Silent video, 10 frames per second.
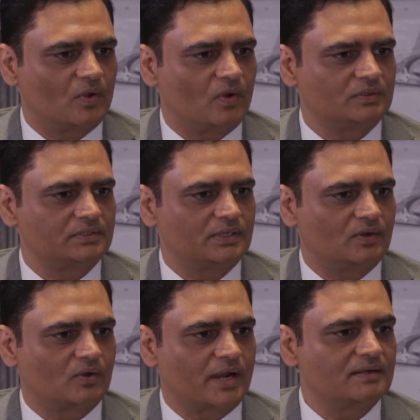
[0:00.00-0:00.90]
on,
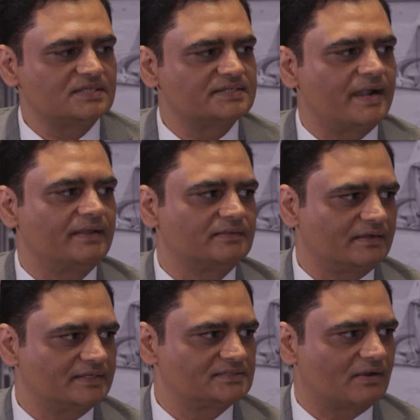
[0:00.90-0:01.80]
on understanding
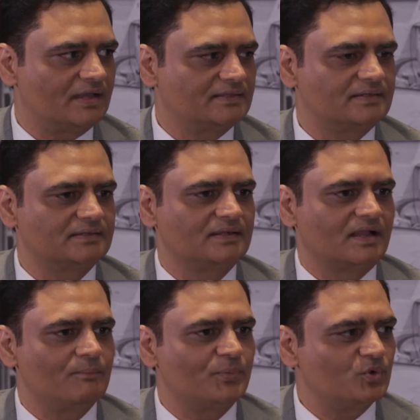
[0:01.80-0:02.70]
the risk, rather
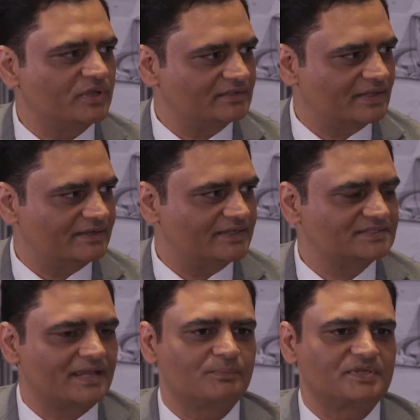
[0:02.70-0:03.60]
computing the
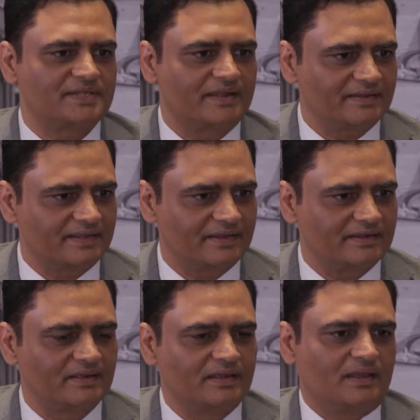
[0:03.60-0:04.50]
risk and presenting
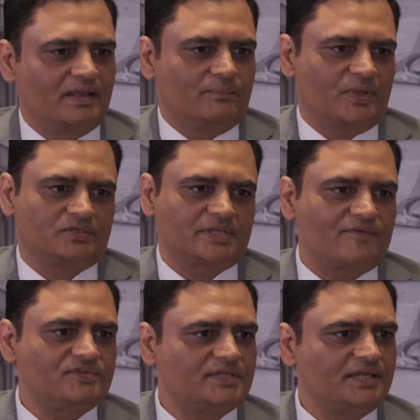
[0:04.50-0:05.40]
it. Because I
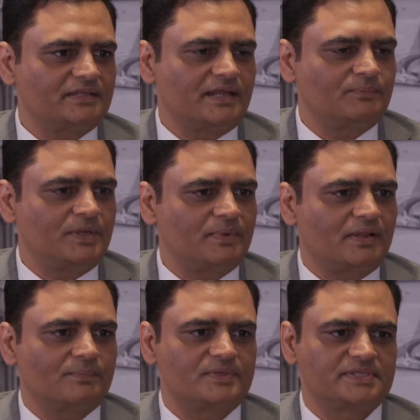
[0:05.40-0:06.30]
have seen that people
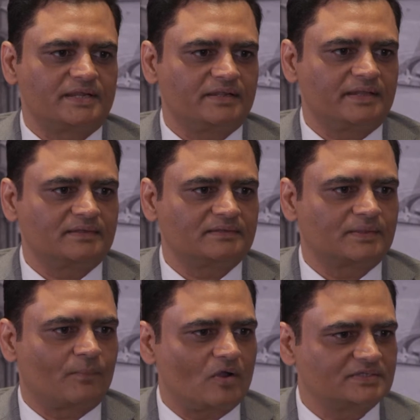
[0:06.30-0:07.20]
are presenting
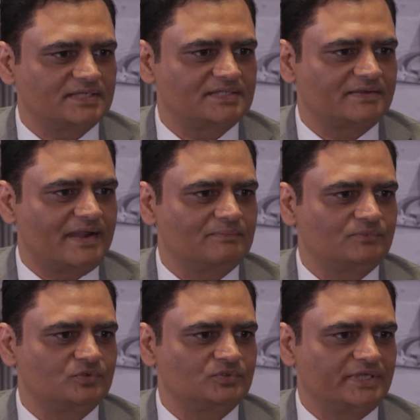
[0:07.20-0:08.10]
the boxes, red,
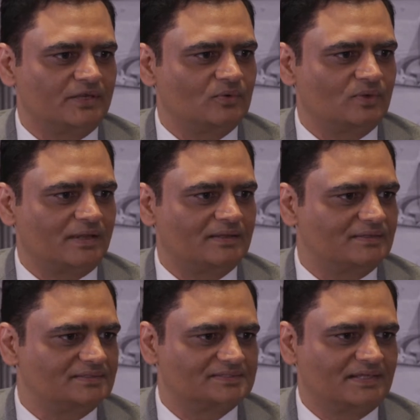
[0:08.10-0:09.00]
blue, yellow
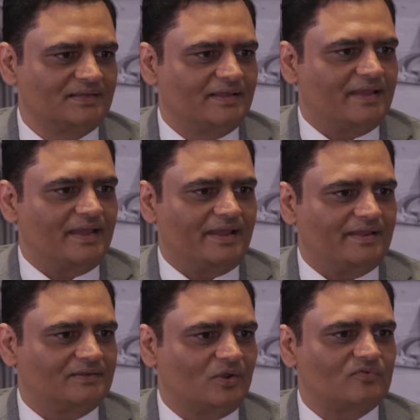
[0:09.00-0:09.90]
colors,
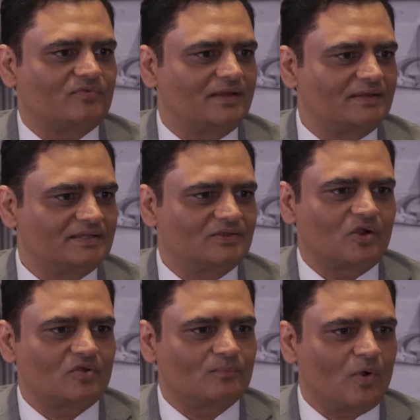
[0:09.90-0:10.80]
and a lot of color, a
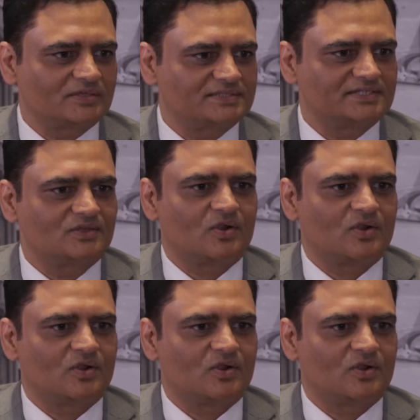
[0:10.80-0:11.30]
lot of boxes, a